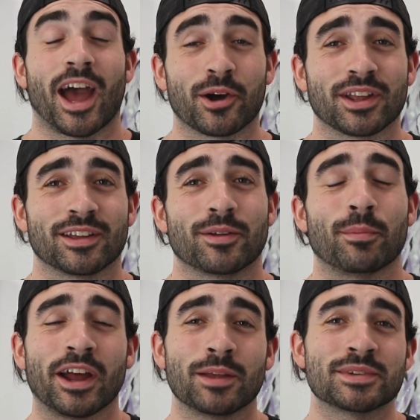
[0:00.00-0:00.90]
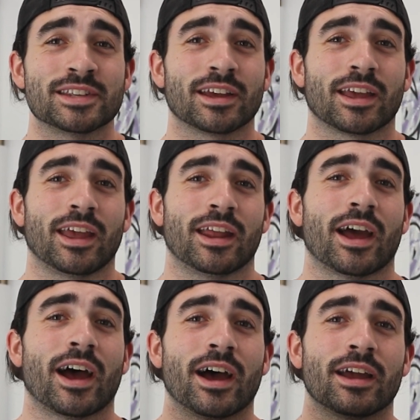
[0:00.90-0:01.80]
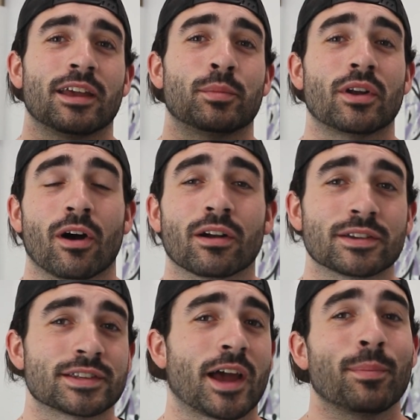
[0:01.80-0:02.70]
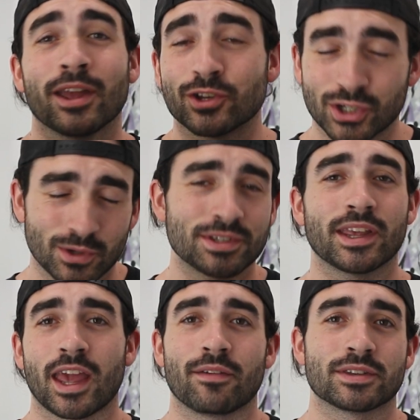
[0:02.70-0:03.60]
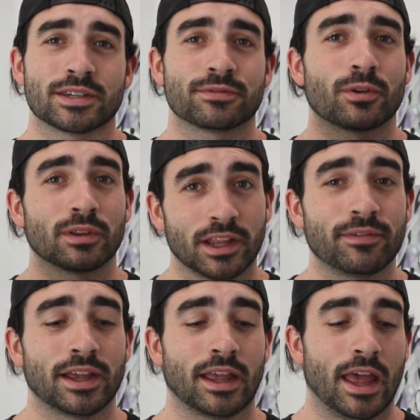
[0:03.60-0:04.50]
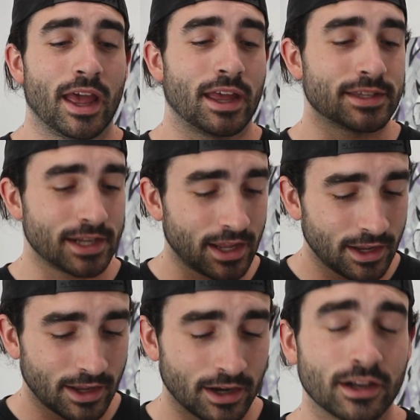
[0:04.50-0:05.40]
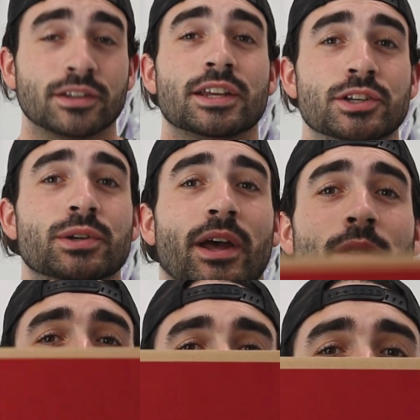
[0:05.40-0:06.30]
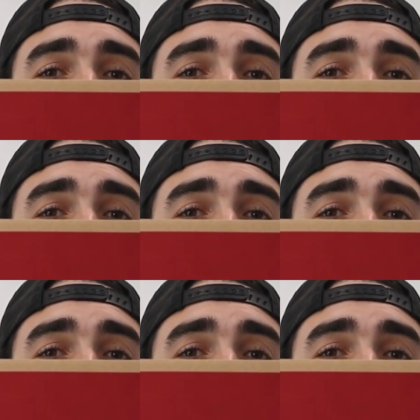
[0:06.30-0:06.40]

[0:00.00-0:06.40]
Howdy, my name is Nick and I am an artist. I paint shoes and canvases for a living, and today I'm going to teach you how to paint